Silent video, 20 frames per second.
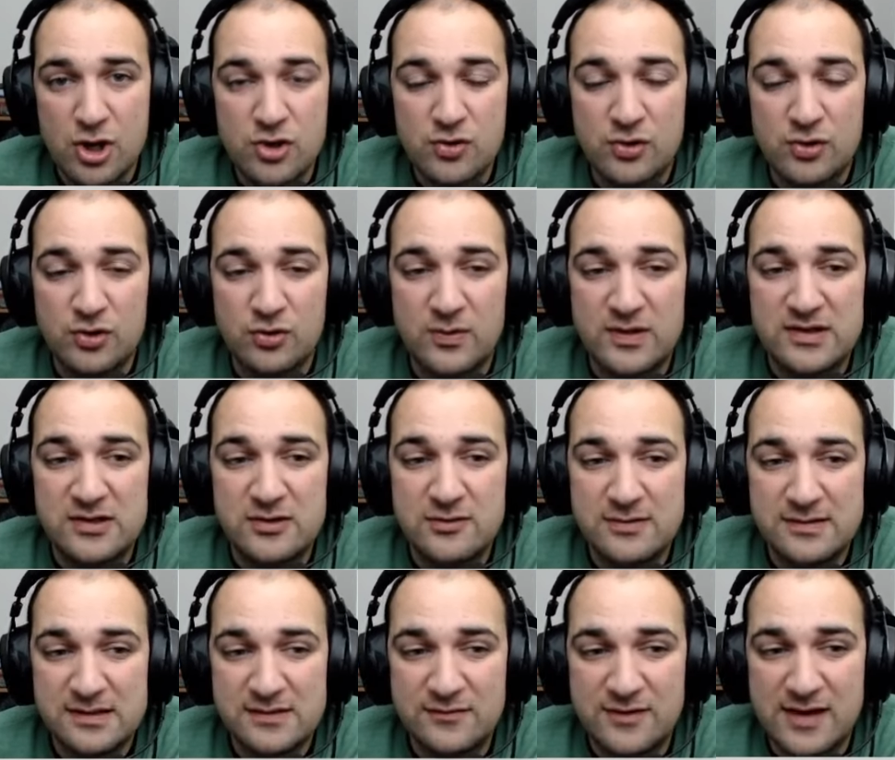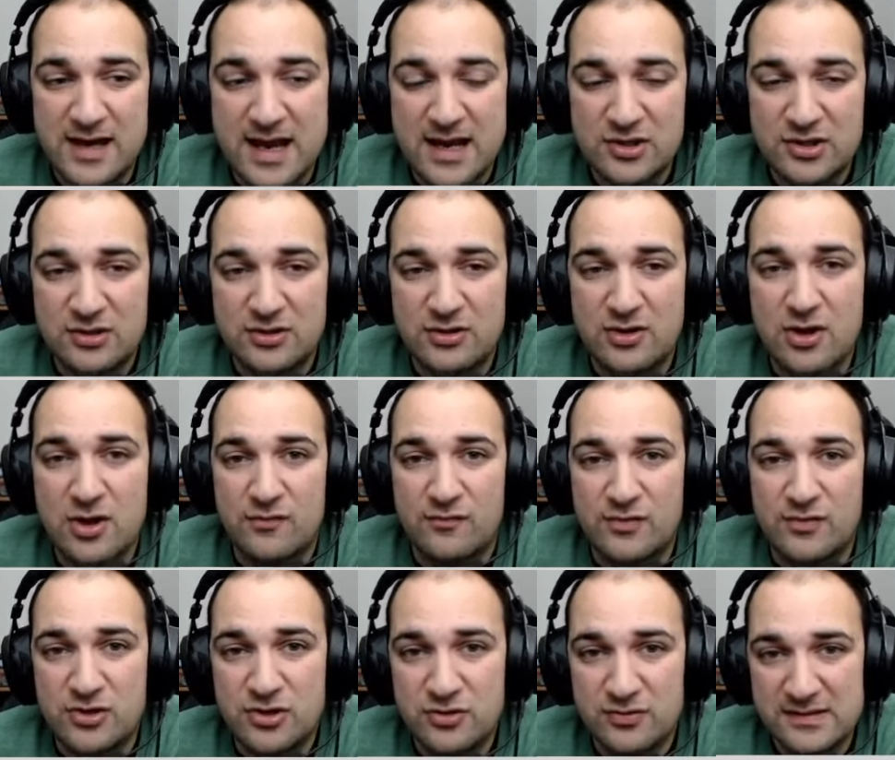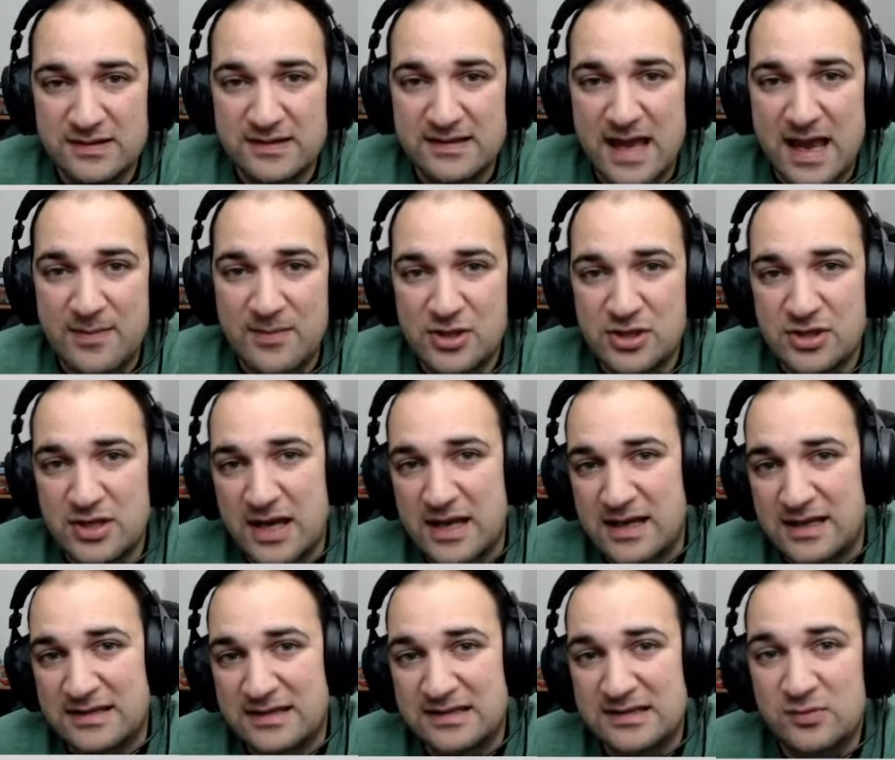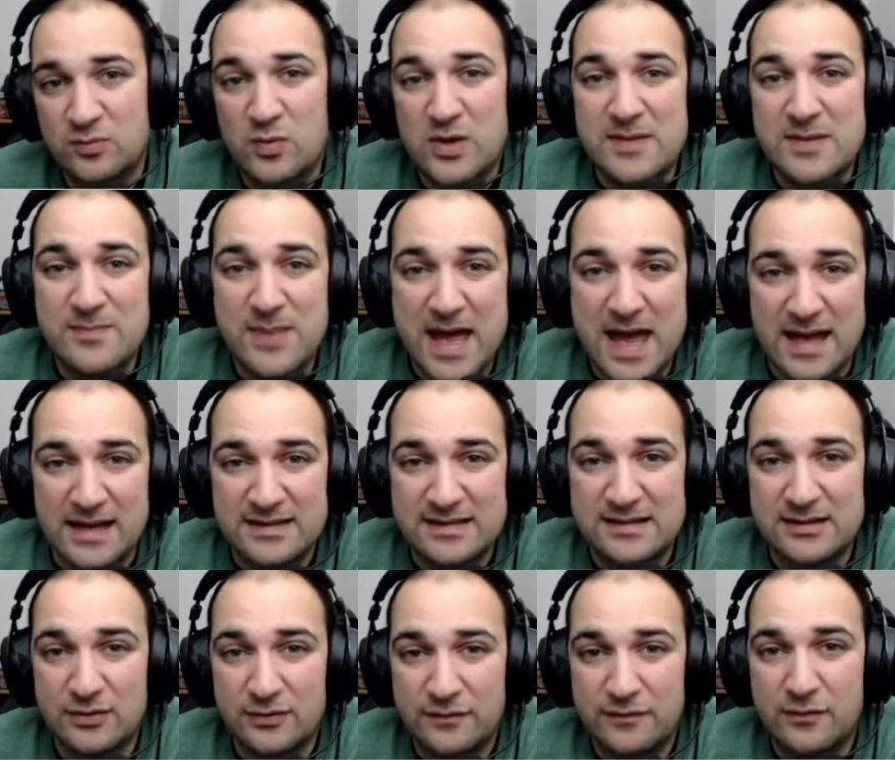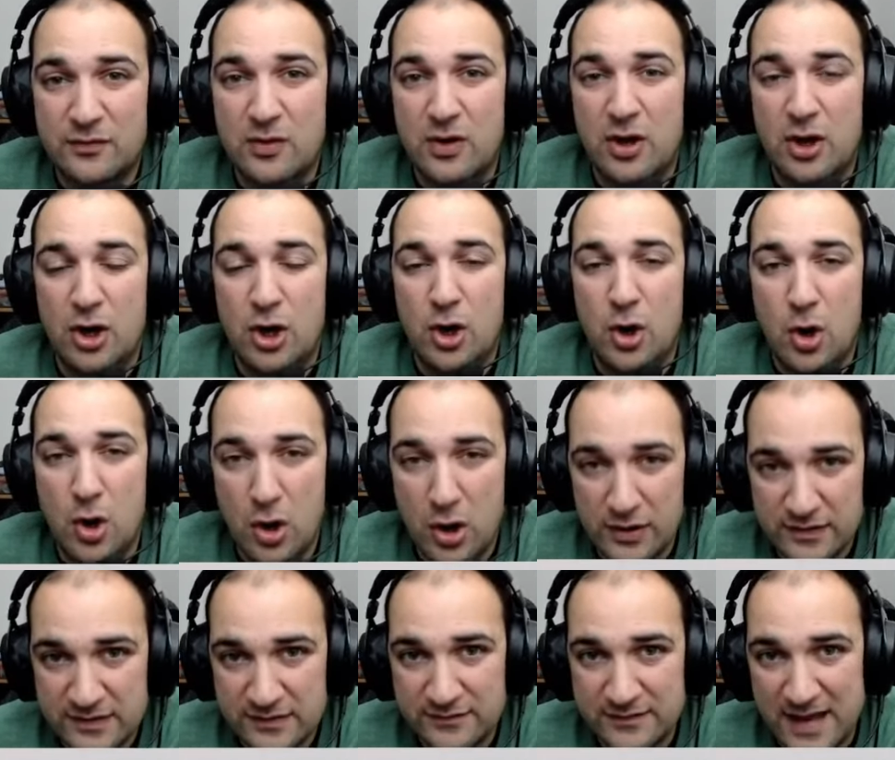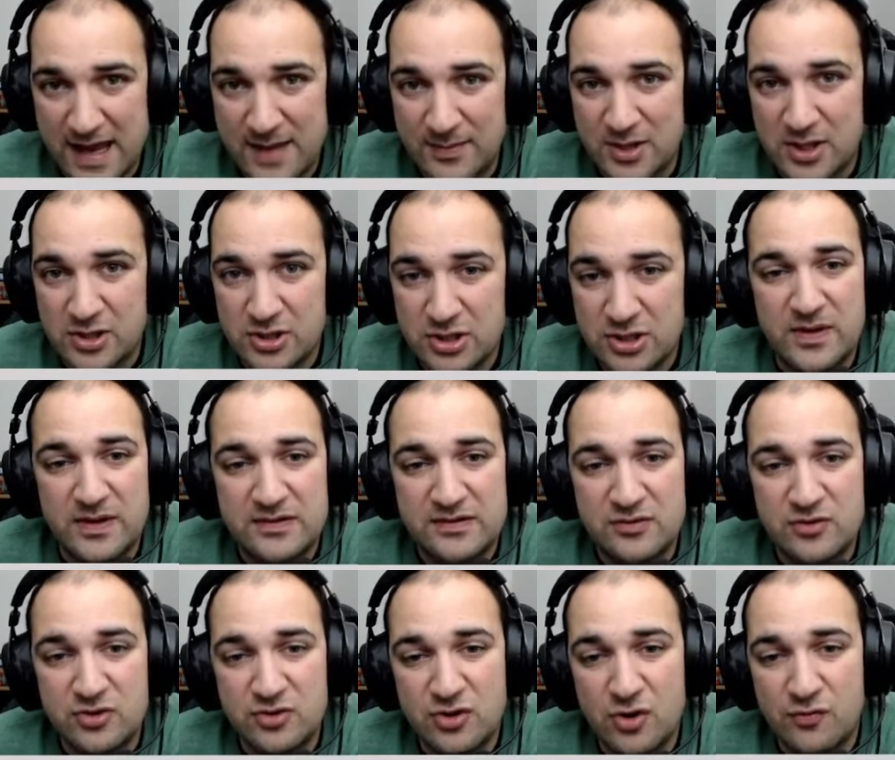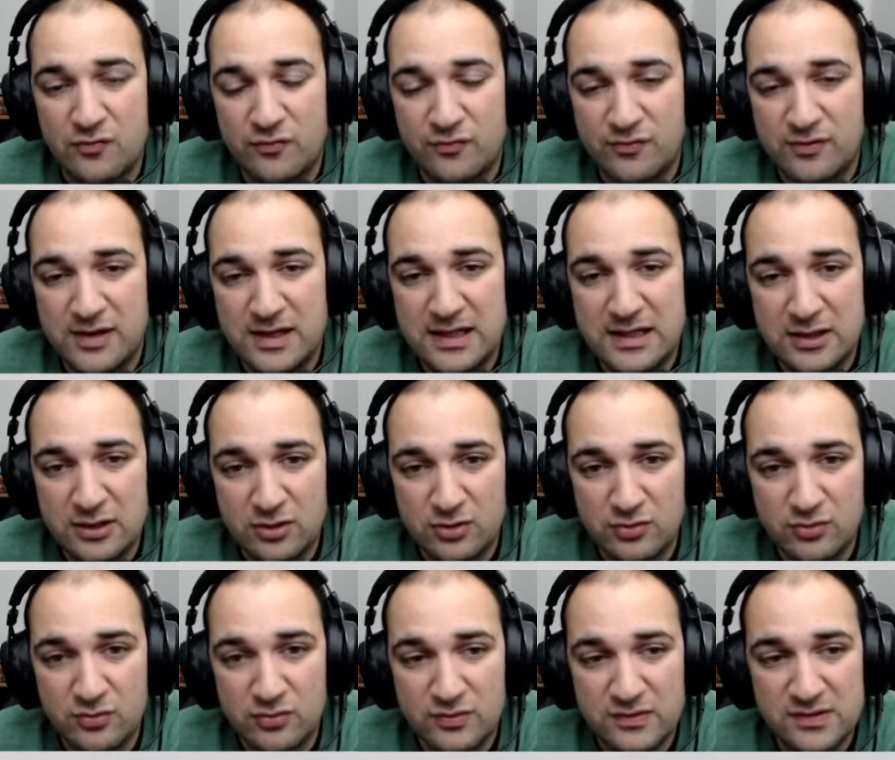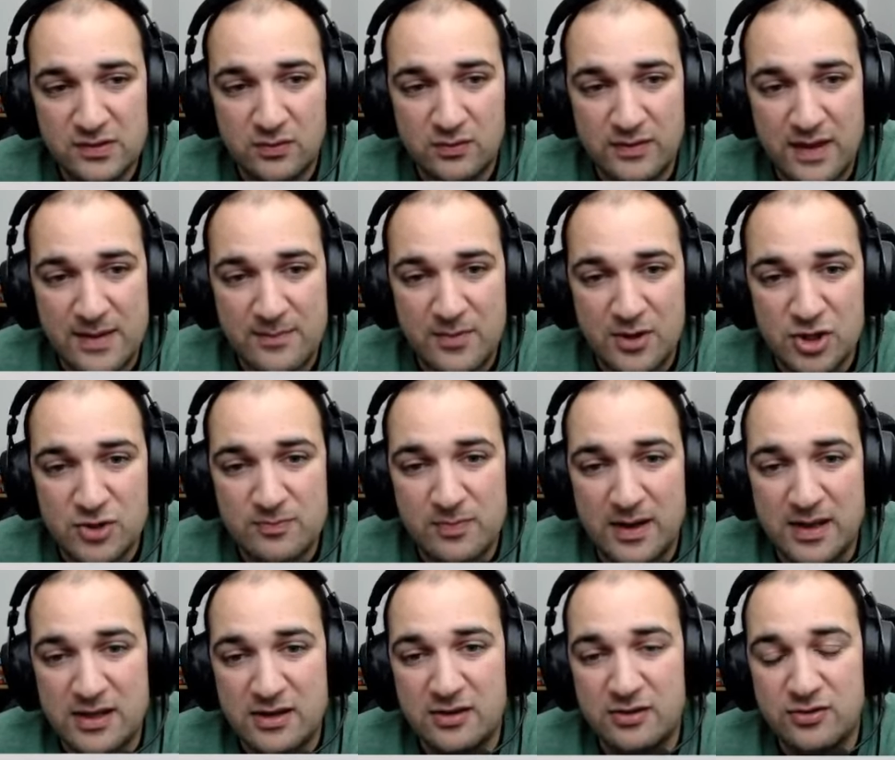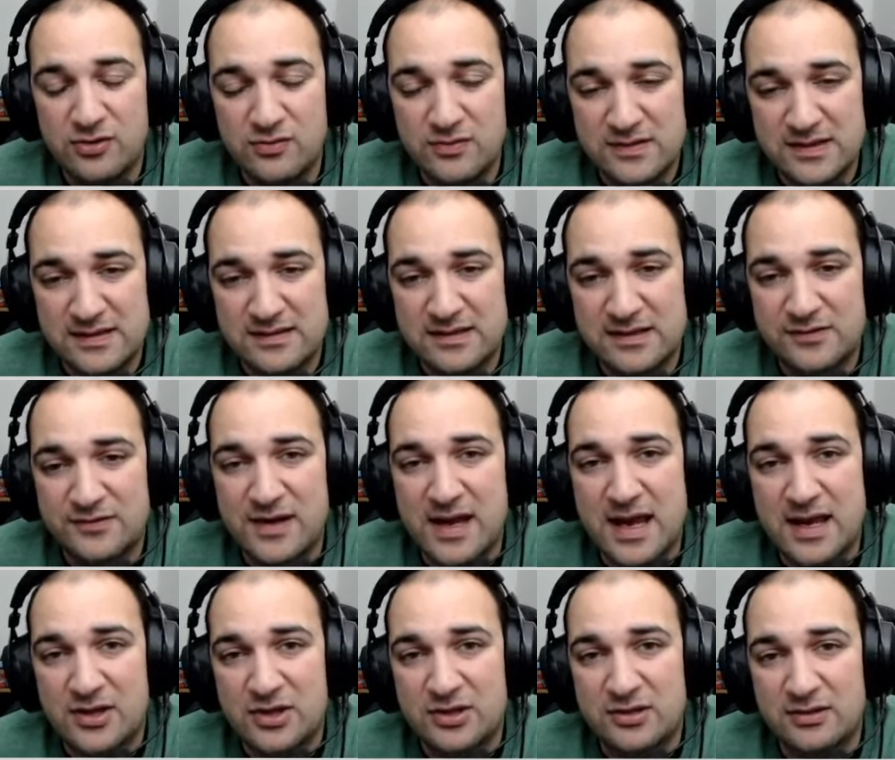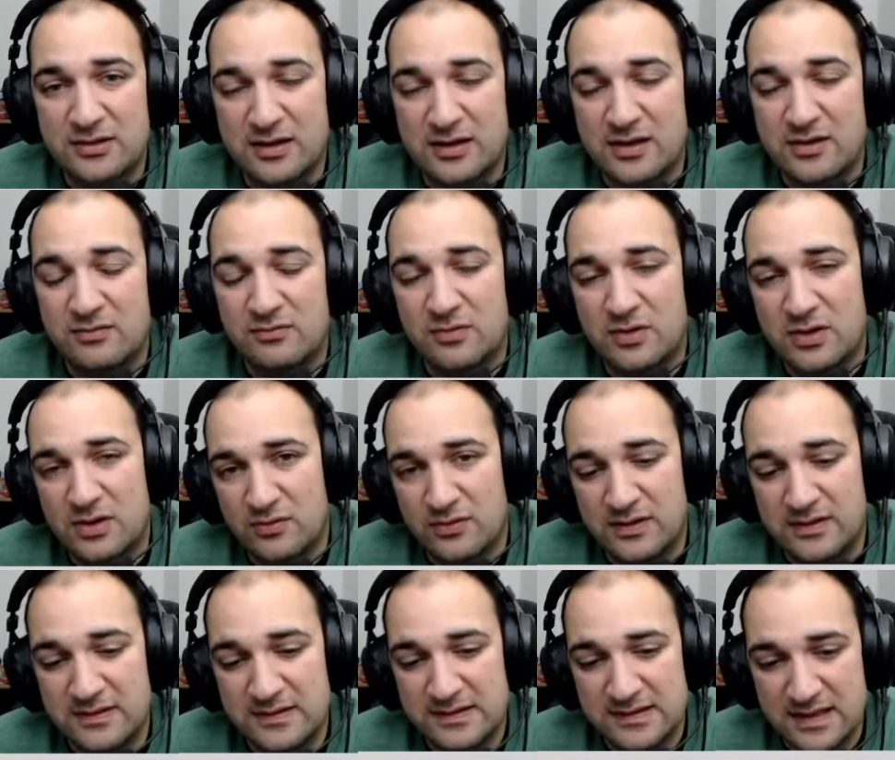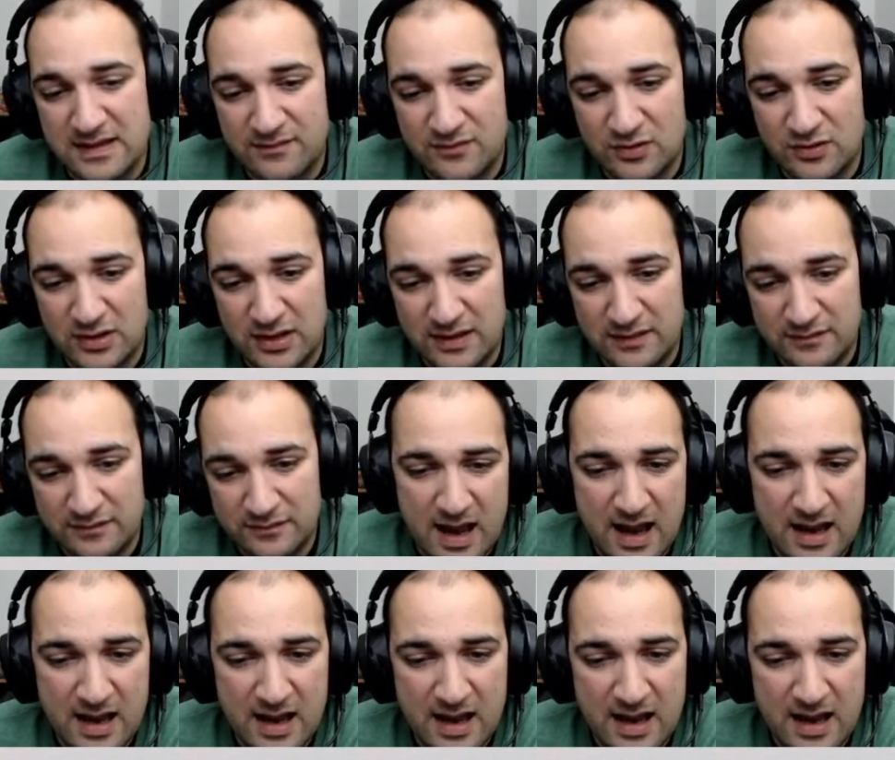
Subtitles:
you can always use this reaction, reduce the damage, and then swing back still for a lot of damage. So you don't really lose all that much by using this reaction in order to save your life.